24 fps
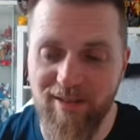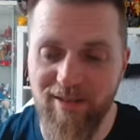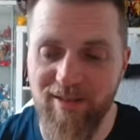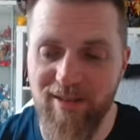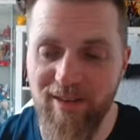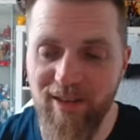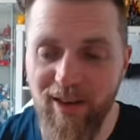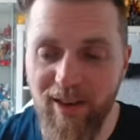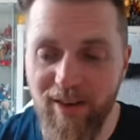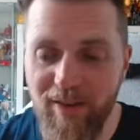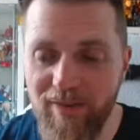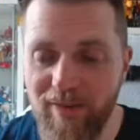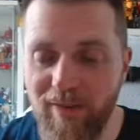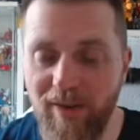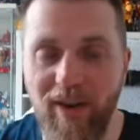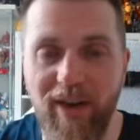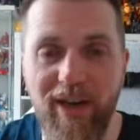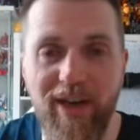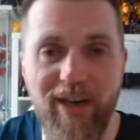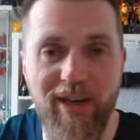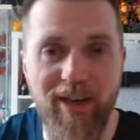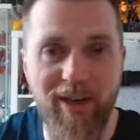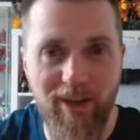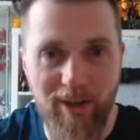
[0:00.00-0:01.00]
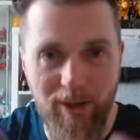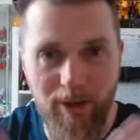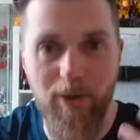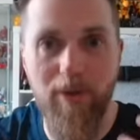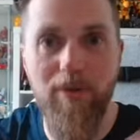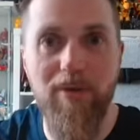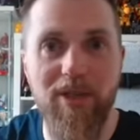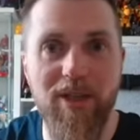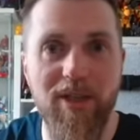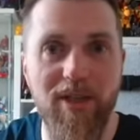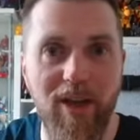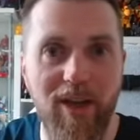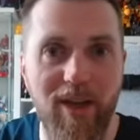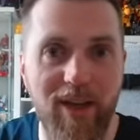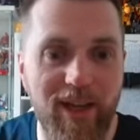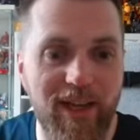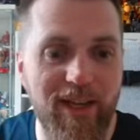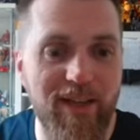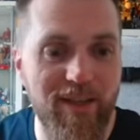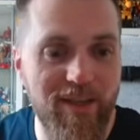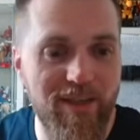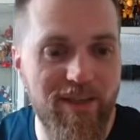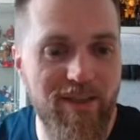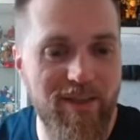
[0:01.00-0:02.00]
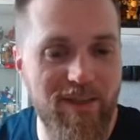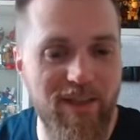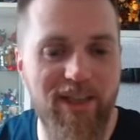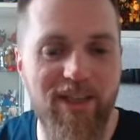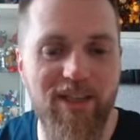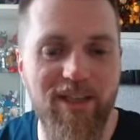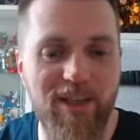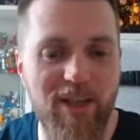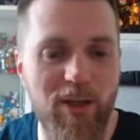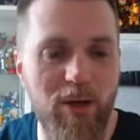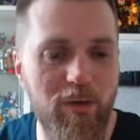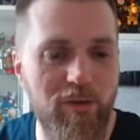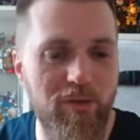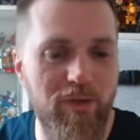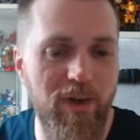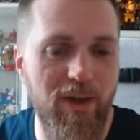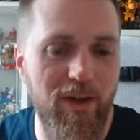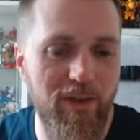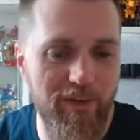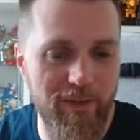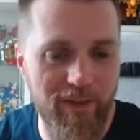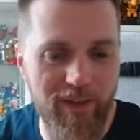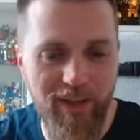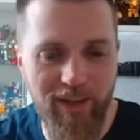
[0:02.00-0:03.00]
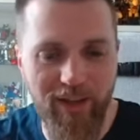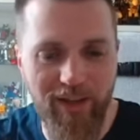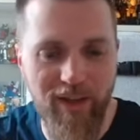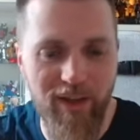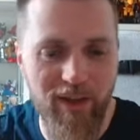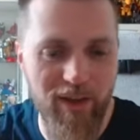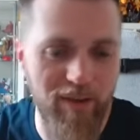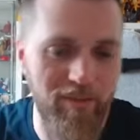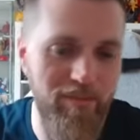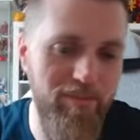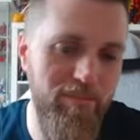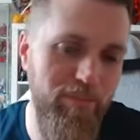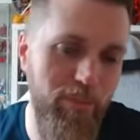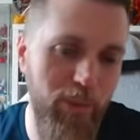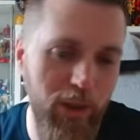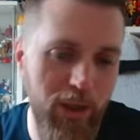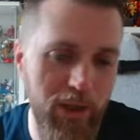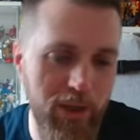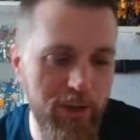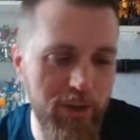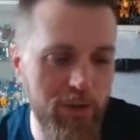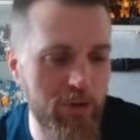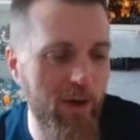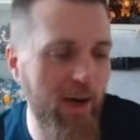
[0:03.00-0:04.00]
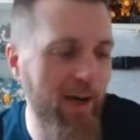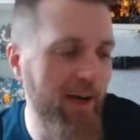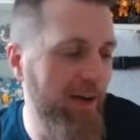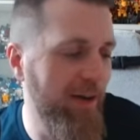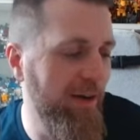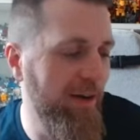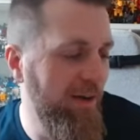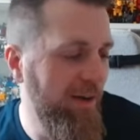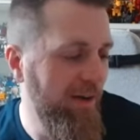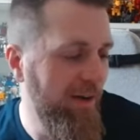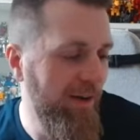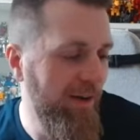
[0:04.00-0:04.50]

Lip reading: You know, fine. And using the Lynx itself rather than the bird dragon.